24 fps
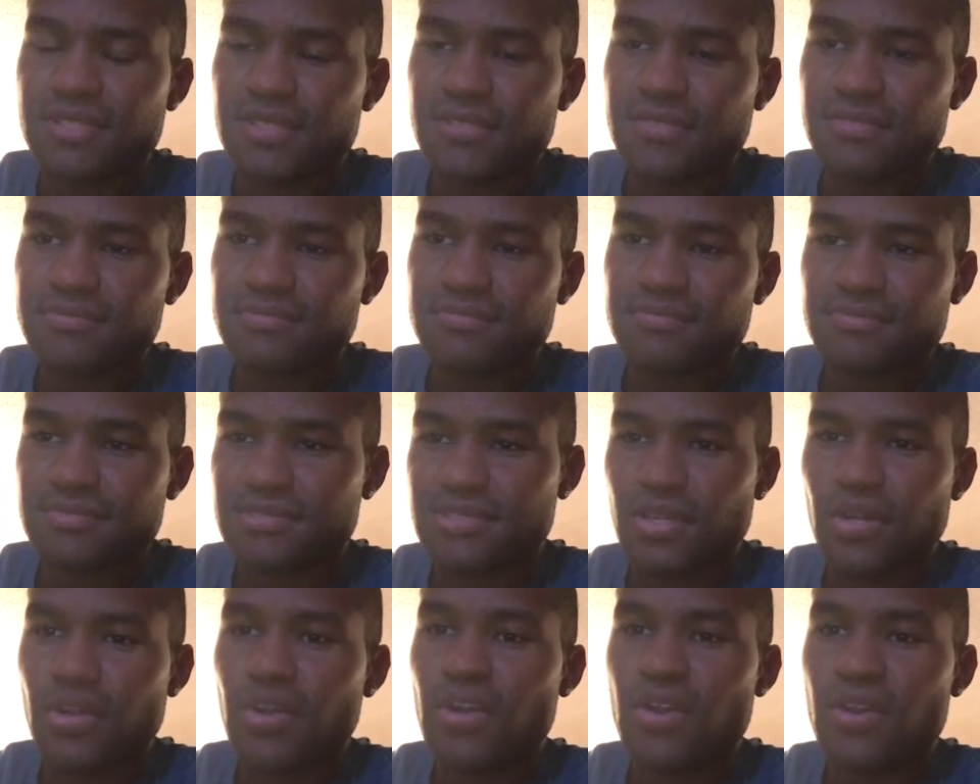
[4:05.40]
Don't
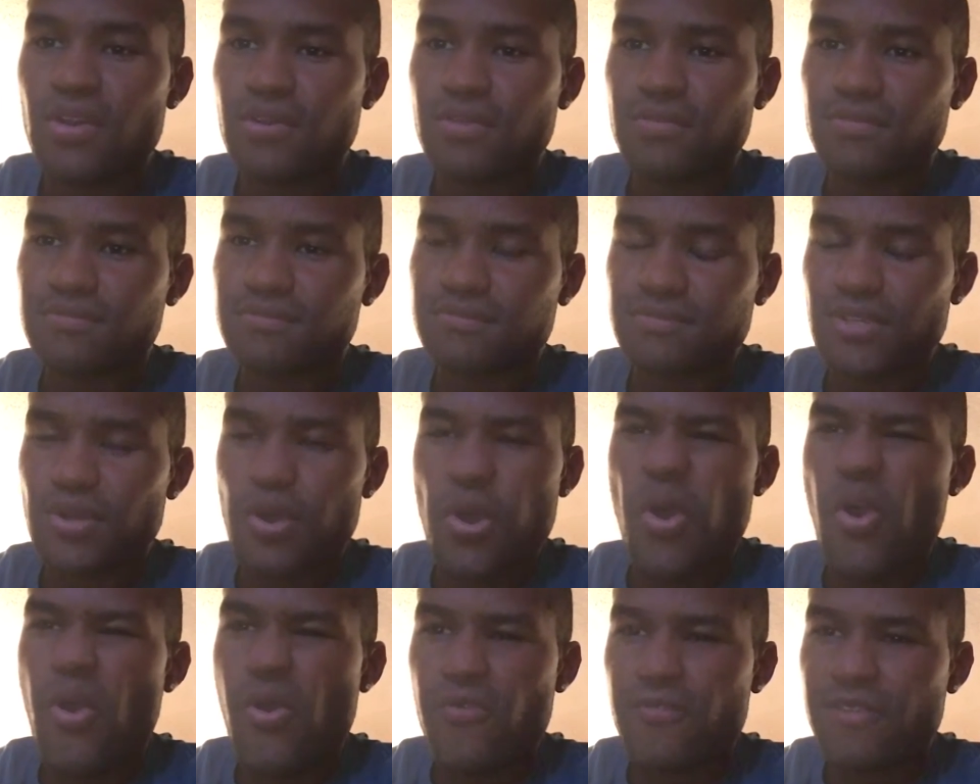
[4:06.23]

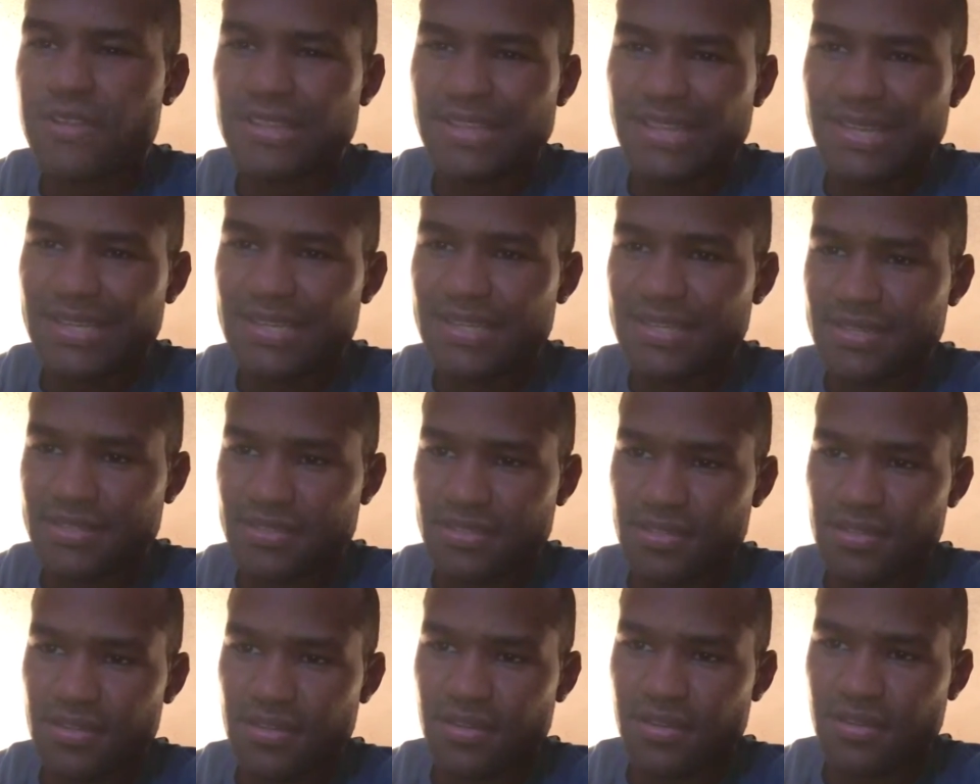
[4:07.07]
overthink it,
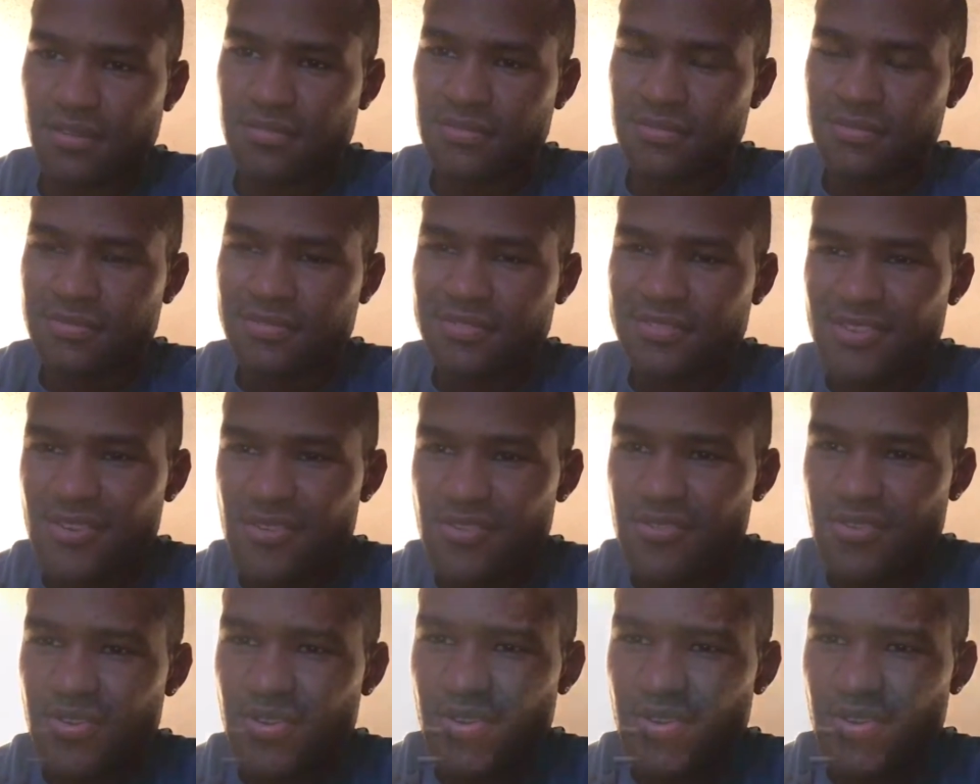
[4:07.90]
y'all. Don't